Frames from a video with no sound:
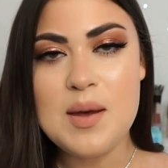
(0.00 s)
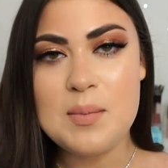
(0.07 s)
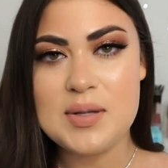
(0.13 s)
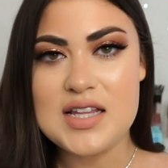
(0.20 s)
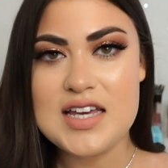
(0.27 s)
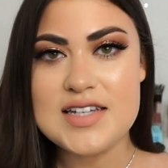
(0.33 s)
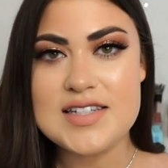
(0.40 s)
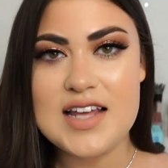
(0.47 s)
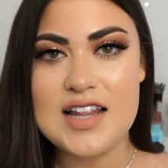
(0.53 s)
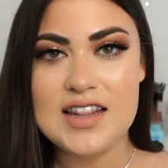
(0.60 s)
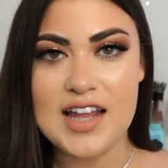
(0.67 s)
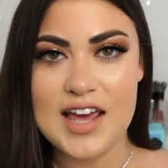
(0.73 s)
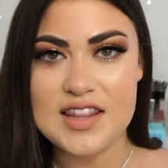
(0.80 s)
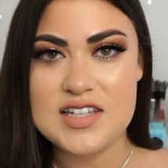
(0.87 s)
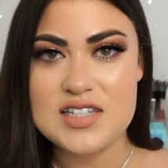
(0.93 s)
Please
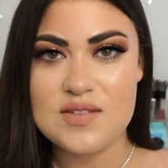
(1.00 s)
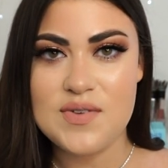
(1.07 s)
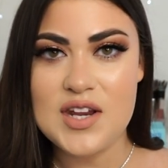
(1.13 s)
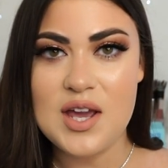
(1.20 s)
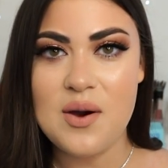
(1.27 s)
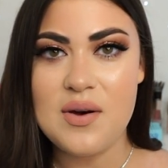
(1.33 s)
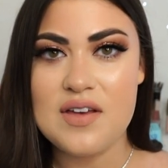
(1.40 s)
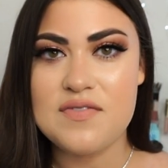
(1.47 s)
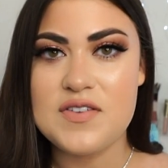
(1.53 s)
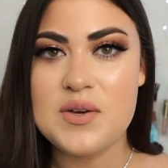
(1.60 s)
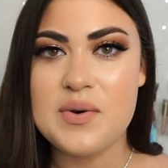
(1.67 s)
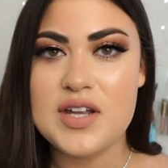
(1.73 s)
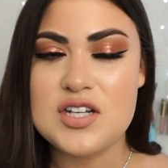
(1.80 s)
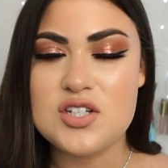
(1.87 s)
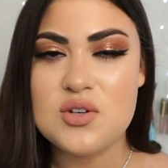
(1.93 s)
like this video if
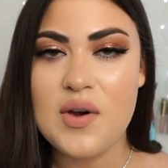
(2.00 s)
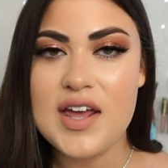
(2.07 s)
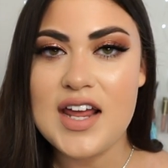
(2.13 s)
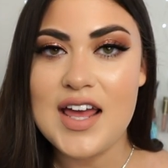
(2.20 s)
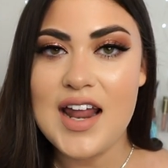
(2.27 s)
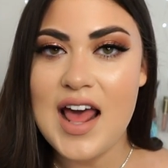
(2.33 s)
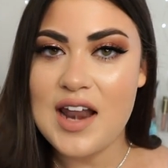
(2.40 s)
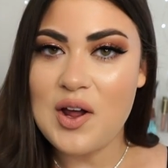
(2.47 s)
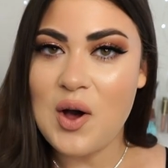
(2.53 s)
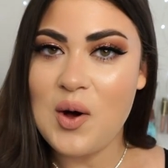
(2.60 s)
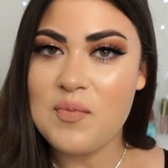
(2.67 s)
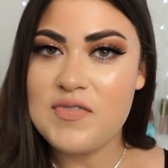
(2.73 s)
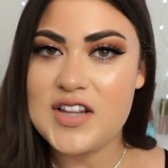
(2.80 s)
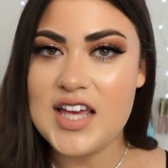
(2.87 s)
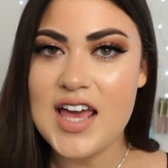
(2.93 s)
you enjoyed it, and
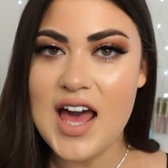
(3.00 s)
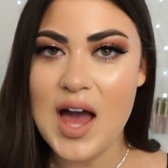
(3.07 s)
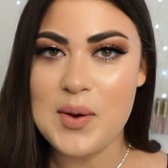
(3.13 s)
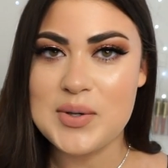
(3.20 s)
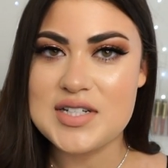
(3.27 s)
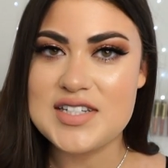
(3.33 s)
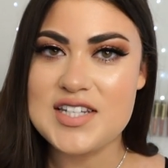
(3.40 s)
hopefully I will